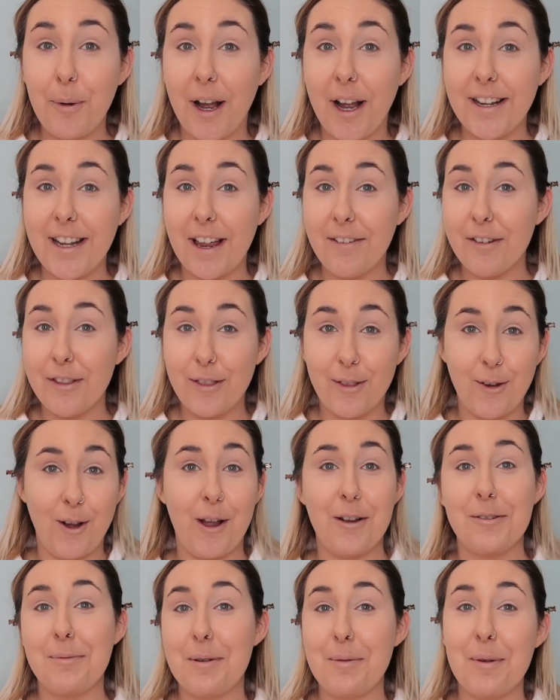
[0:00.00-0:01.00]
I never thought
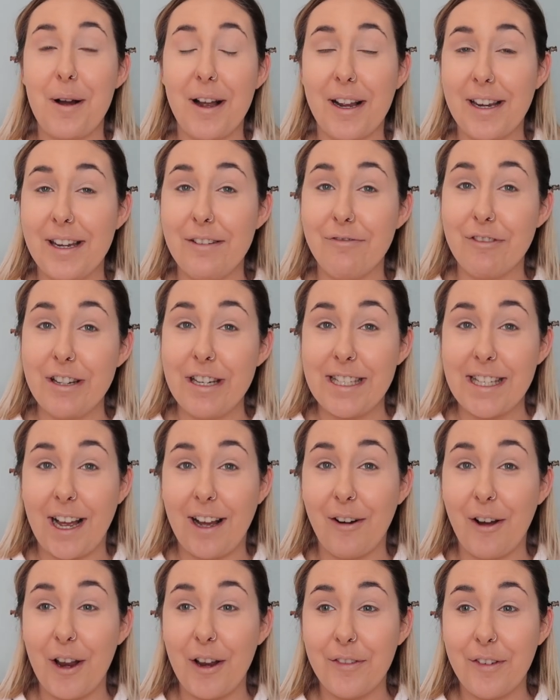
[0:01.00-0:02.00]
I would be working in
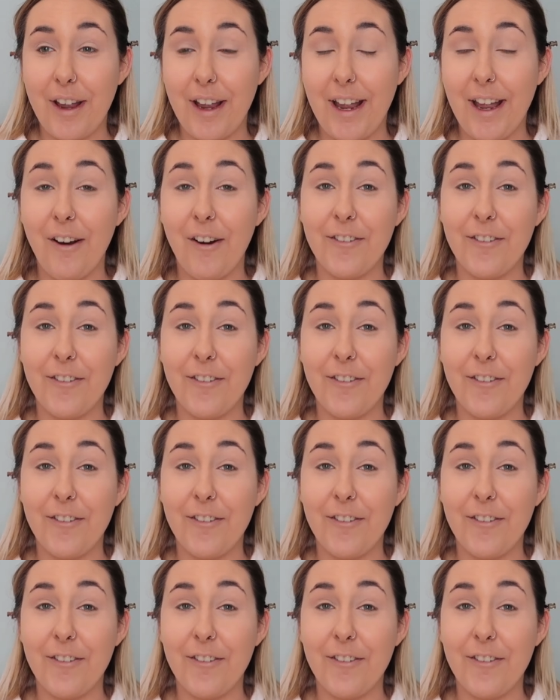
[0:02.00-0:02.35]
retail over here.